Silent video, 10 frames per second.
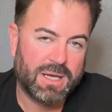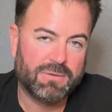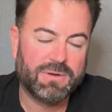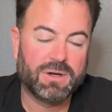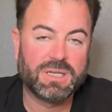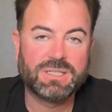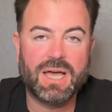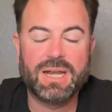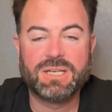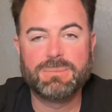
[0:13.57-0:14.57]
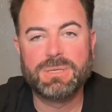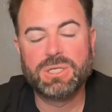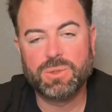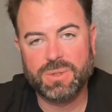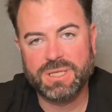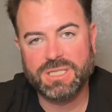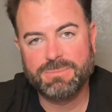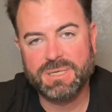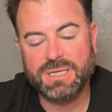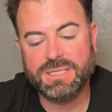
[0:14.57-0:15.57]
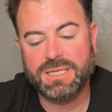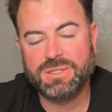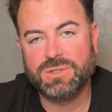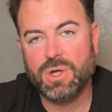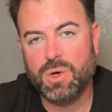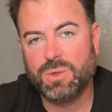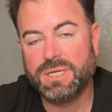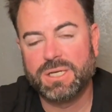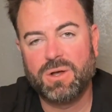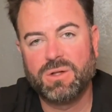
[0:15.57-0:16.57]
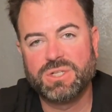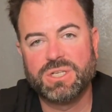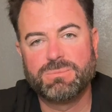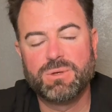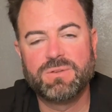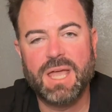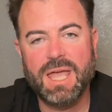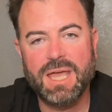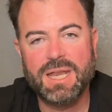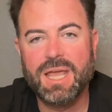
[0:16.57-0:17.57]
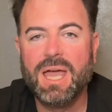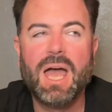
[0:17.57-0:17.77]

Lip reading: I'm very excited to be doing this because, as you know, technology has moved ahead.